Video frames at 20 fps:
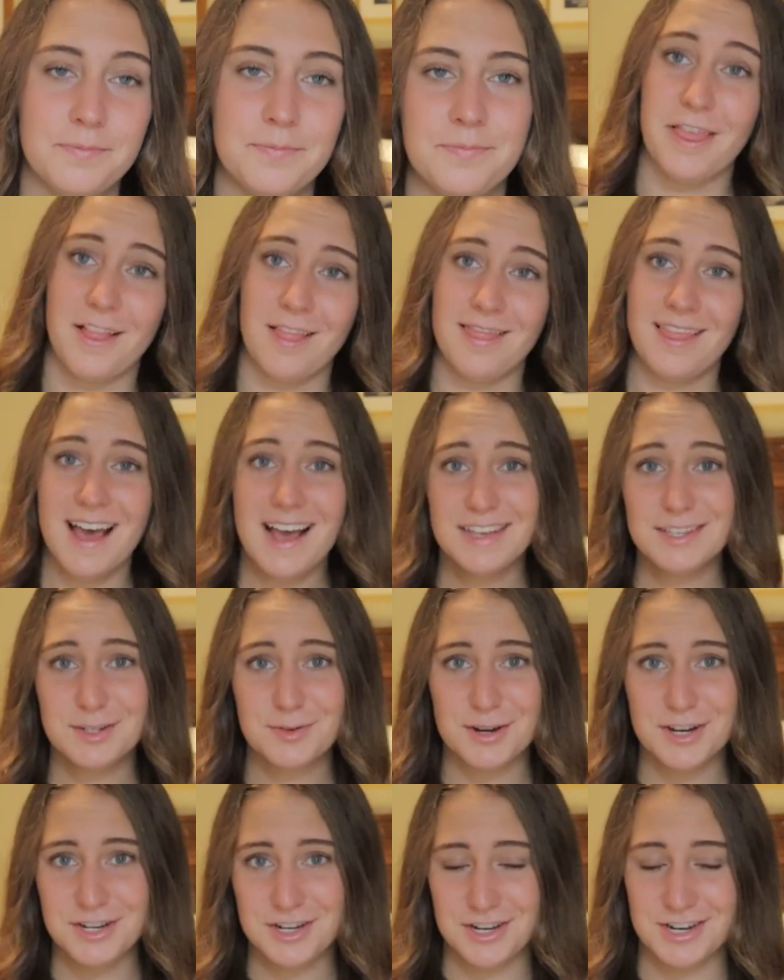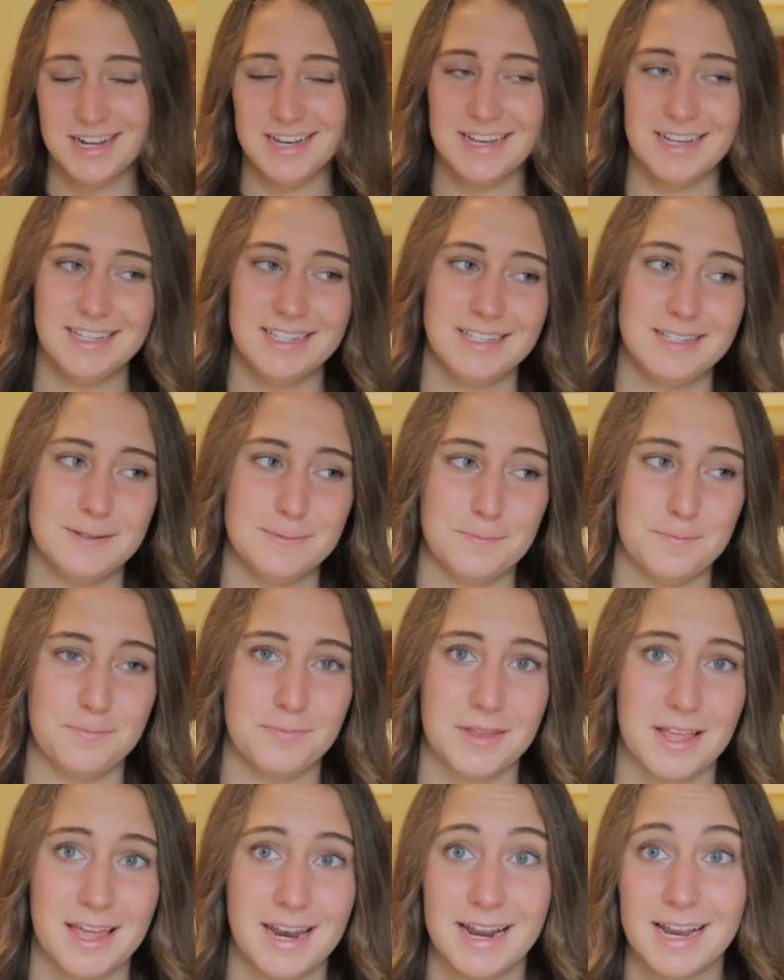The last question is,
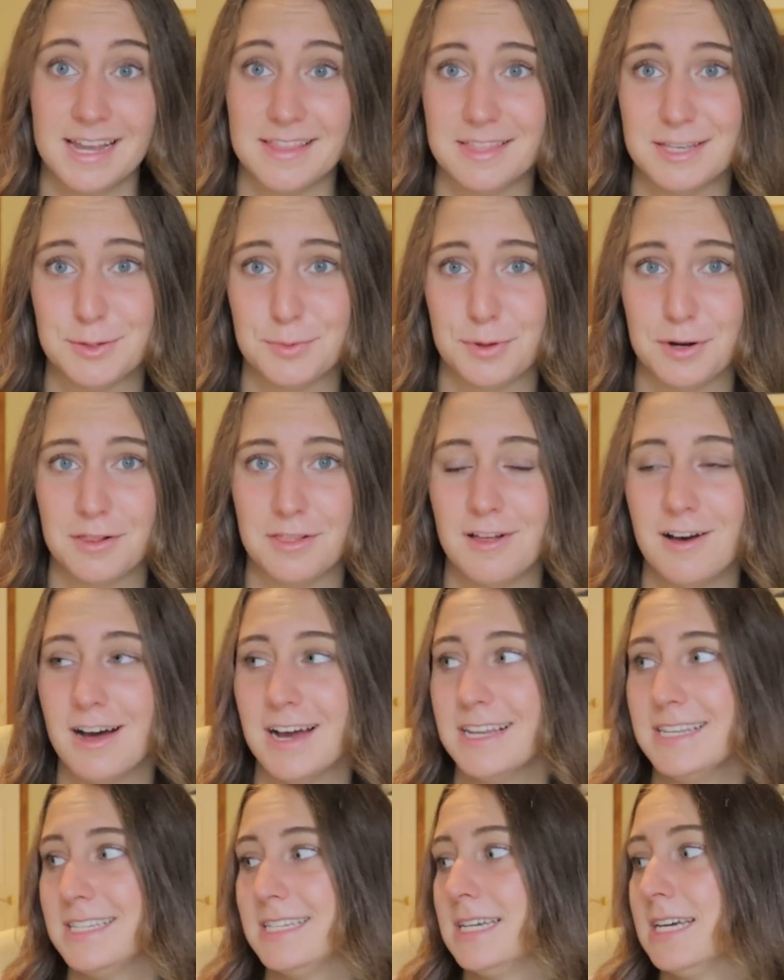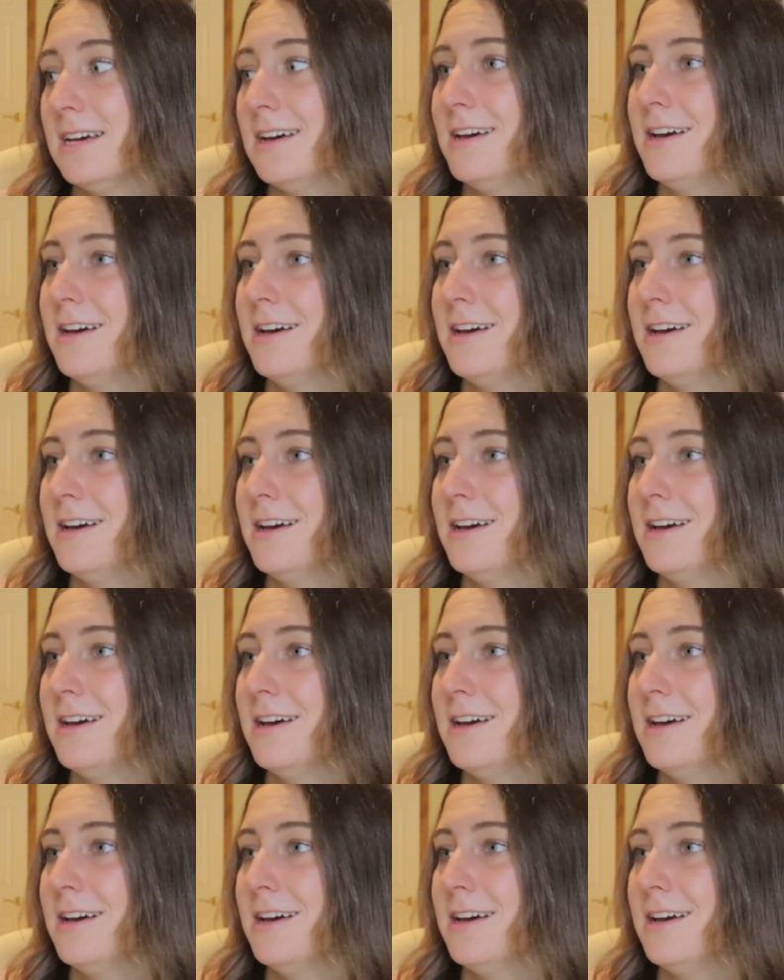and I get this one a lot,